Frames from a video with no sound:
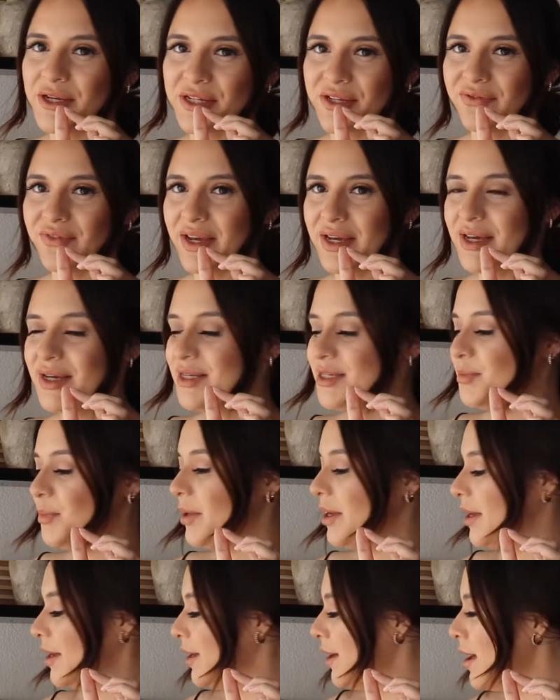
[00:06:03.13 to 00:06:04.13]
in Vegas,
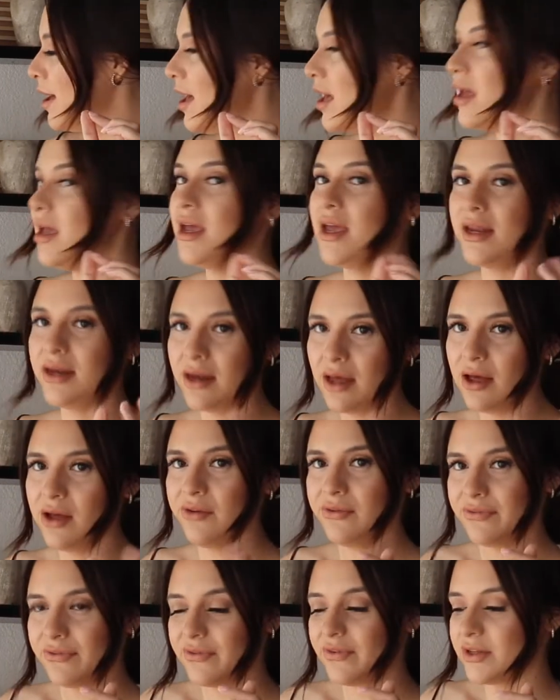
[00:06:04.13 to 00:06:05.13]
but
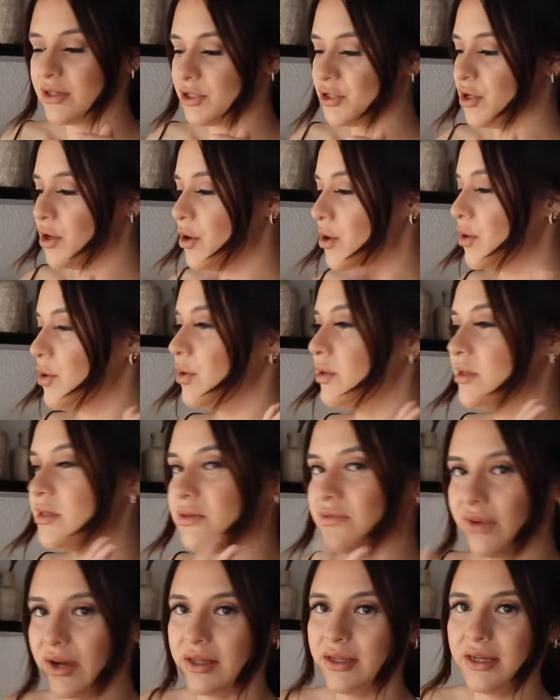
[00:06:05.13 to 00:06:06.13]
enough, so it's
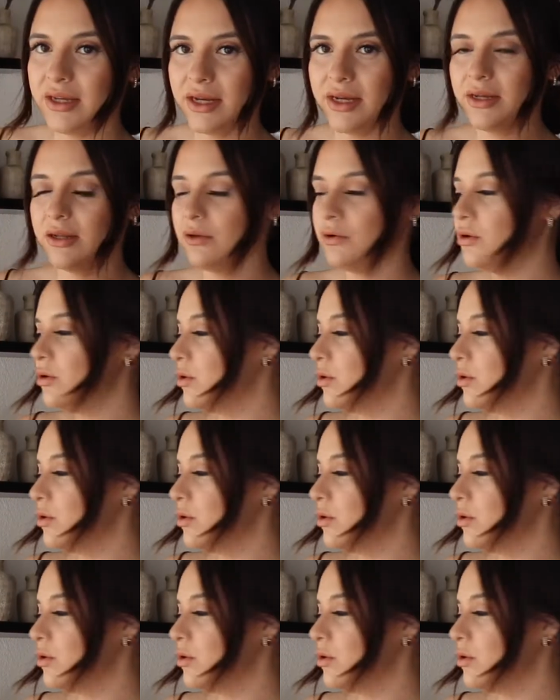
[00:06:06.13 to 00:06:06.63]
finally getting a little